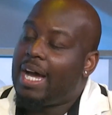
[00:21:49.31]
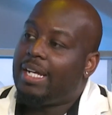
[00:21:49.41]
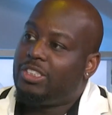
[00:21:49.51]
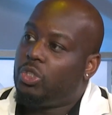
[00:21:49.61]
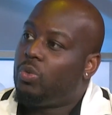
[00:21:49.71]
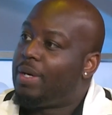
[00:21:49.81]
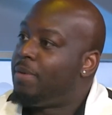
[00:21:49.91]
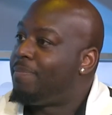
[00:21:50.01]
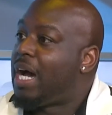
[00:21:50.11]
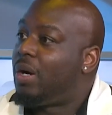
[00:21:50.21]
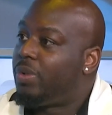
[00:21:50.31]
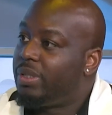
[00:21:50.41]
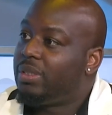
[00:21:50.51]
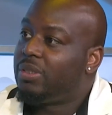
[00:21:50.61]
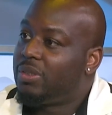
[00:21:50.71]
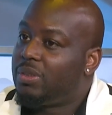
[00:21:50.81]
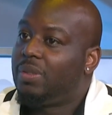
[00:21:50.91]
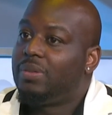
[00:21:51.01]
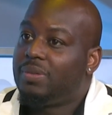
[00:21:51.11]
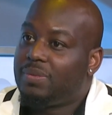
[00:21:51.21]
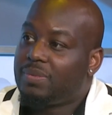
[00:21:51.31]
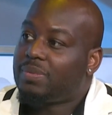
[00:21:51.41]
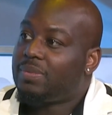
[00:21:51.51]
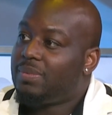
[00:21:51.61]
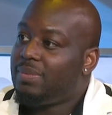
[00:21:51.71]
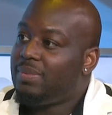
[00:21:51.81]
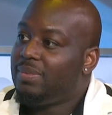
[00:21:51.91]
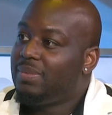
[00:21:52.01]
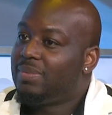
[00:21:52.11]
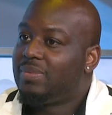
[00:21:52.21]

I too am empowered. Yes, yes indeed. And and yes.